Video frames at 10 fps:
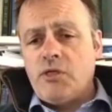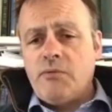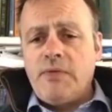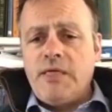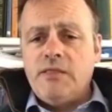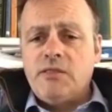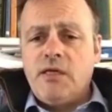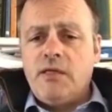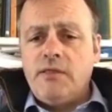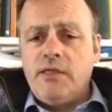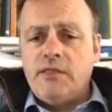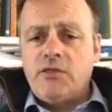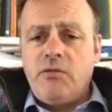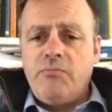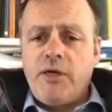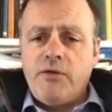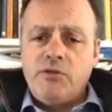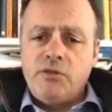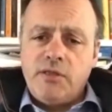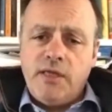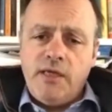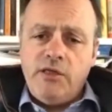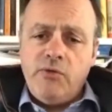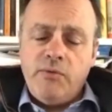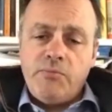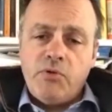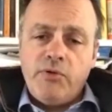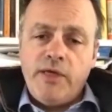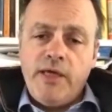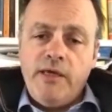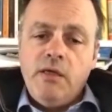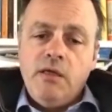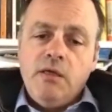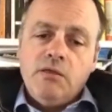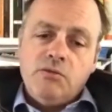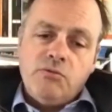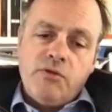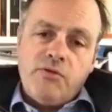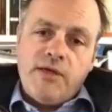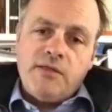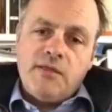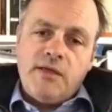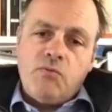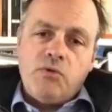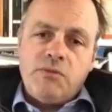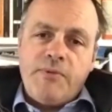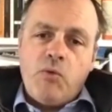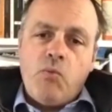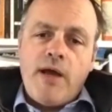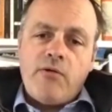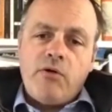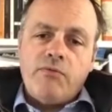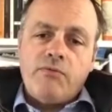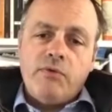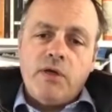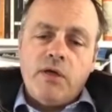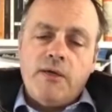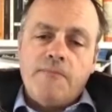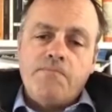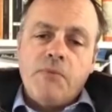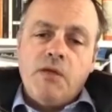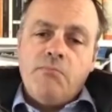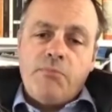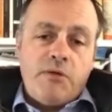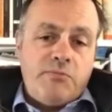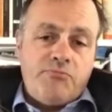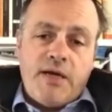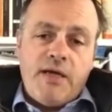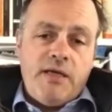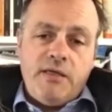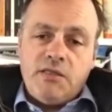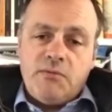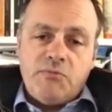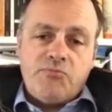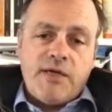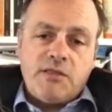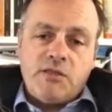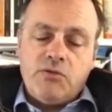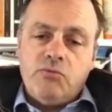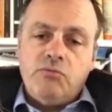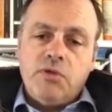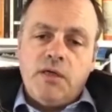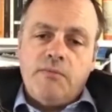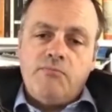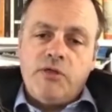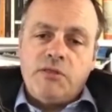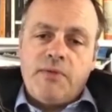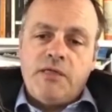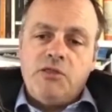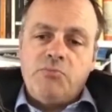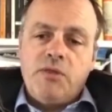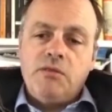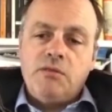means that it signposts the new employee to all the things that they'd want to be aware of, both in terms of practical risk management,